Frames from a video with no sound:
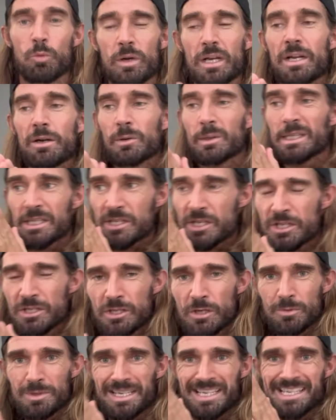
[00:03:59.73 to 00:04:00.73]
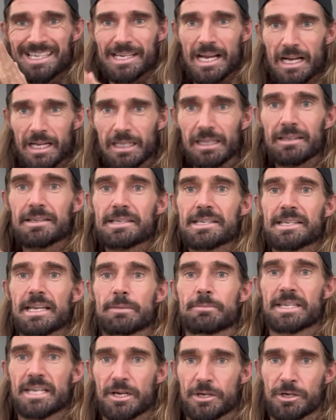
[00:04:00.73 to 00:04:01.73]
we're going to do exactly the same
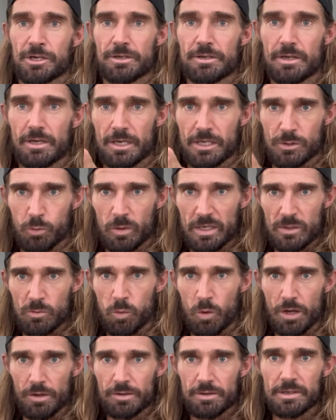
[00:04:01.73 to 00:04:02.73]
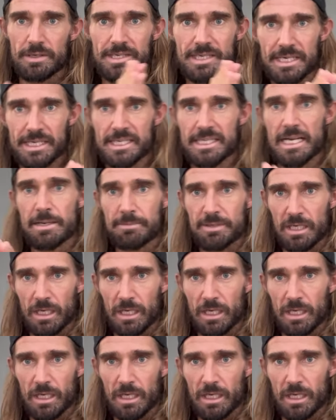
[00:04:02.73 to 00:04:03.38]
session as week one, 6 times